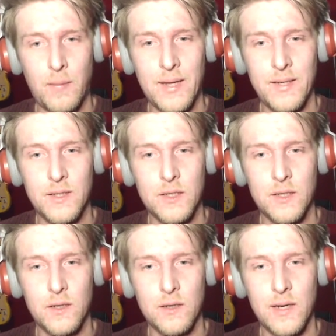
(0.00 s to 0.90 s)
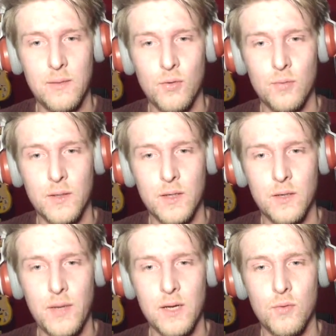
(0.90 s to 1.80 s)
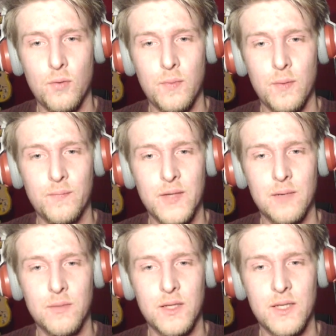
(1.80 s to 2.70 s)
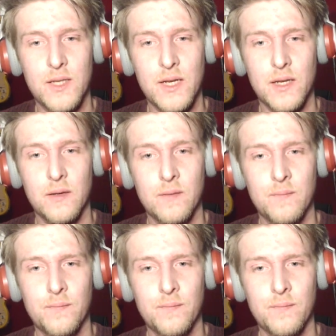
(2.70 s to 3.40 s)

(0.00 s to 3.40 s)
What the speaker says: Plates. Can I clean them up? Can I pick them up? Take them to the sink.